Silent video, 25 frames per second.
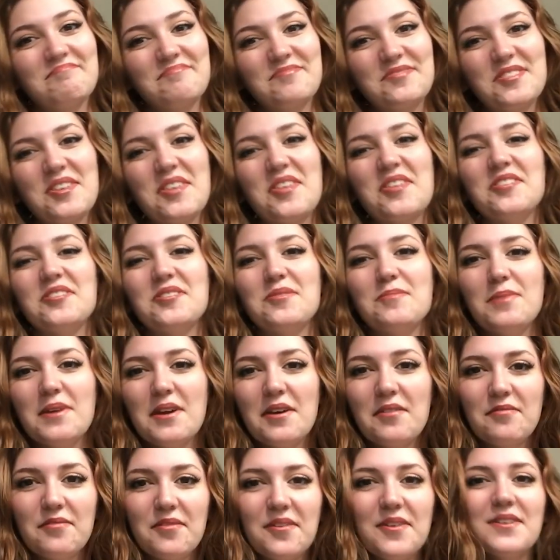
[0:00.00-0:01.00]
So this will
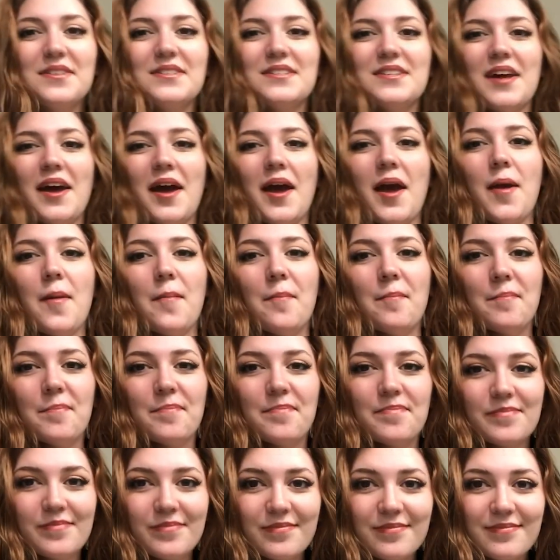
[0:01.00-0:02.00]
be a first time
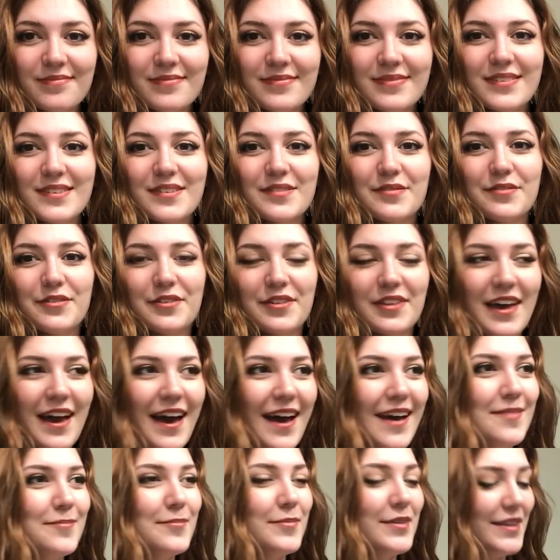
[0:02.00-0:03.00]
for
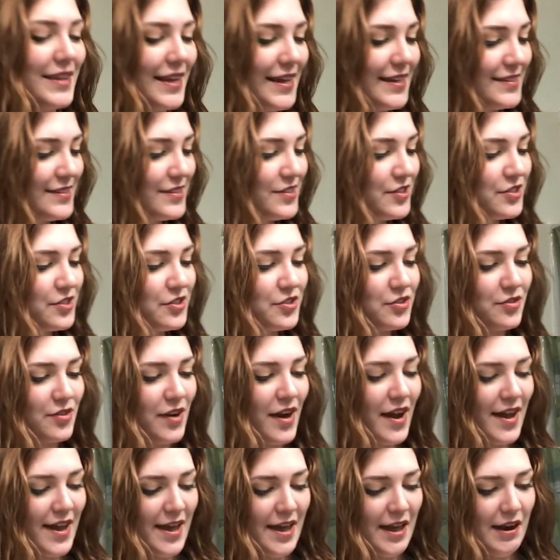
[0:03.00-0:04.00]
that, but let's just
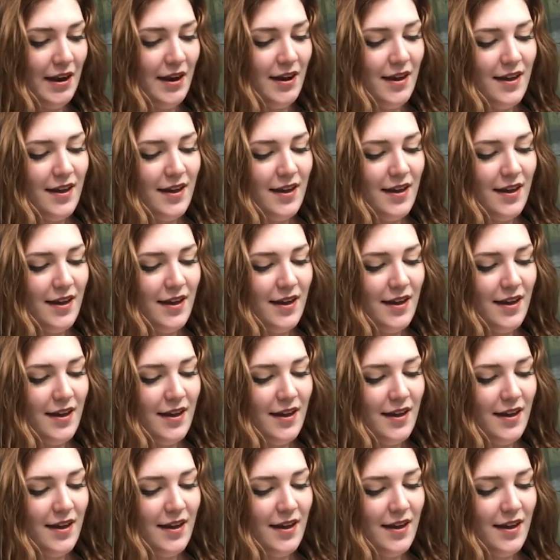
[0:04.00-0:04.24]
try it.